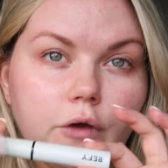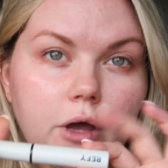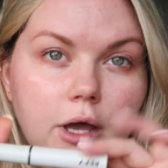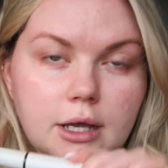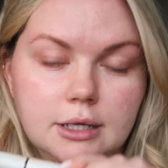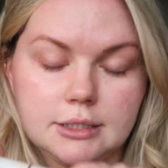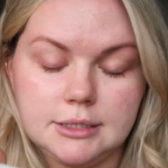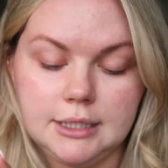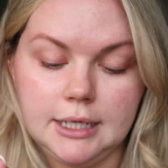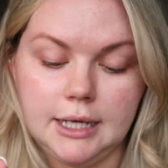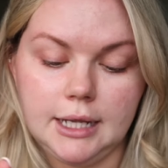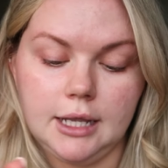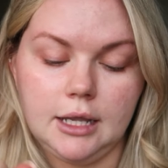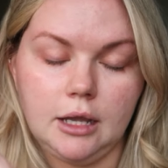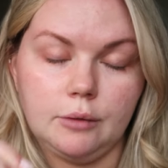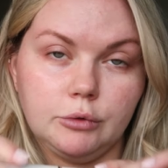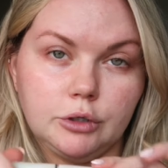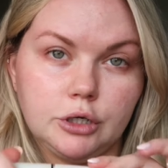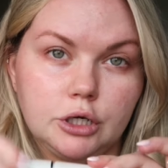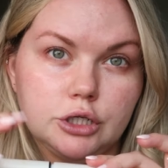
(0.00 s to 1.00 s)
firstly,
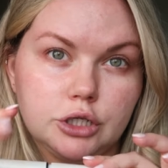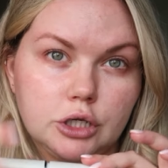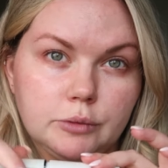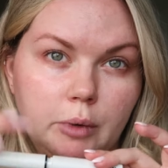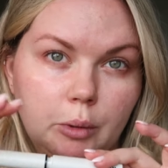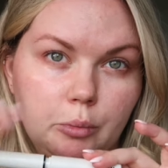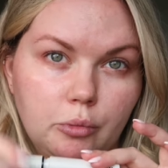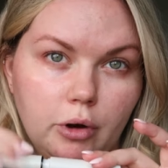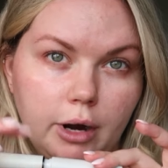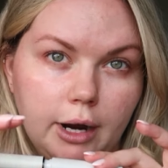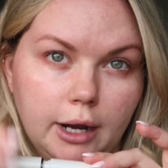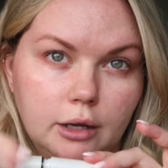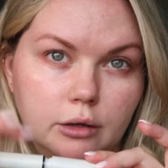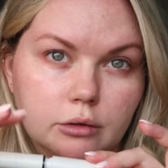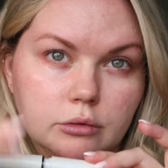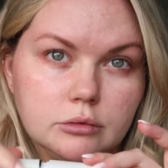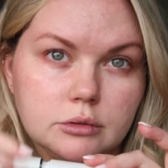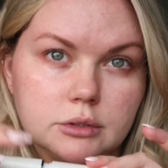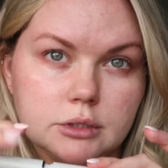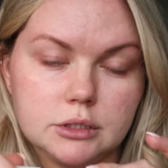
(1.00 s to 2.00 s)
I'm going to do my
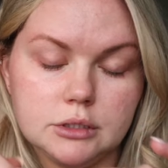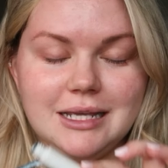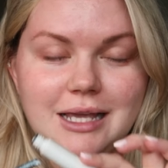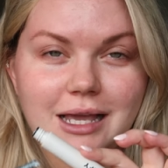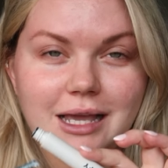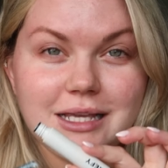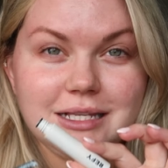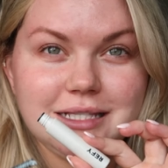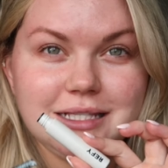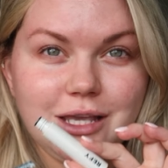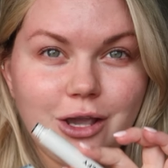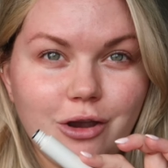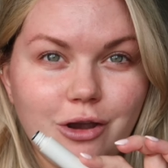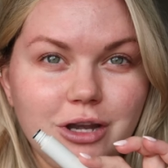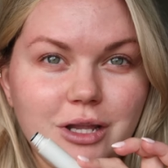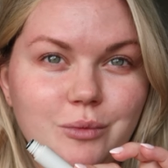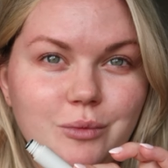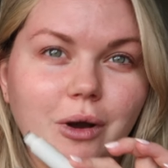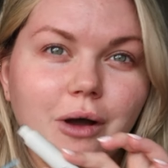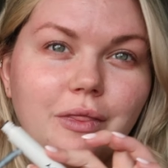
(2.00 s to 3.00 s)
brows. It's the
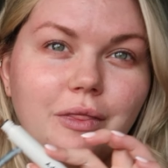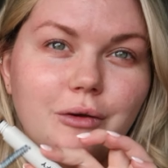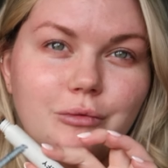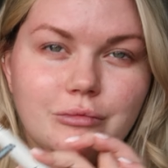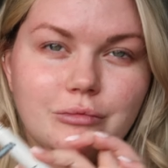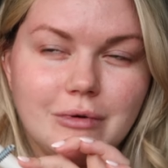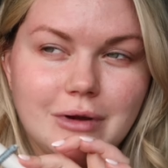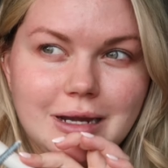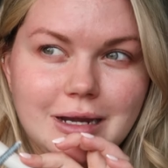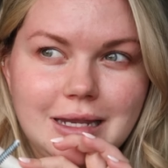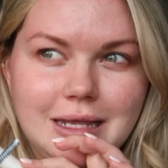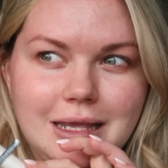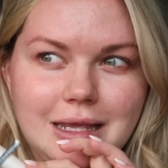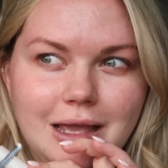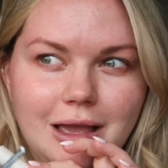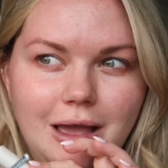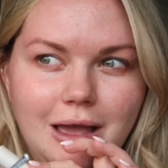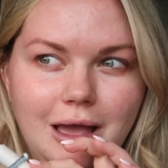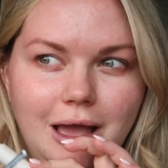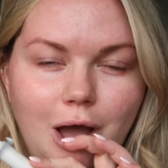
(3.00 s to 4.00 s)
only one that
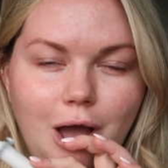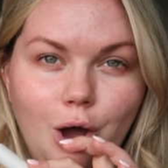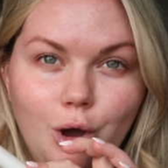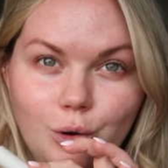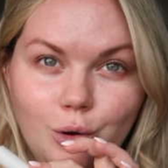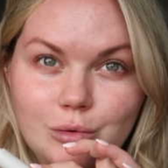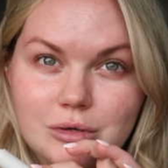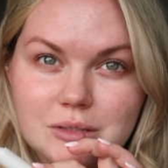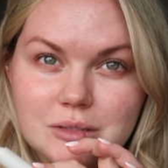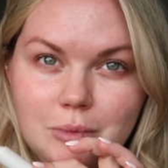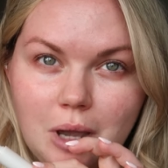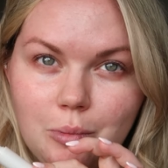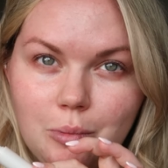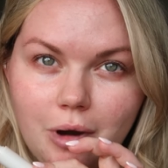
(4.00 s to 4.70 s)
really holds my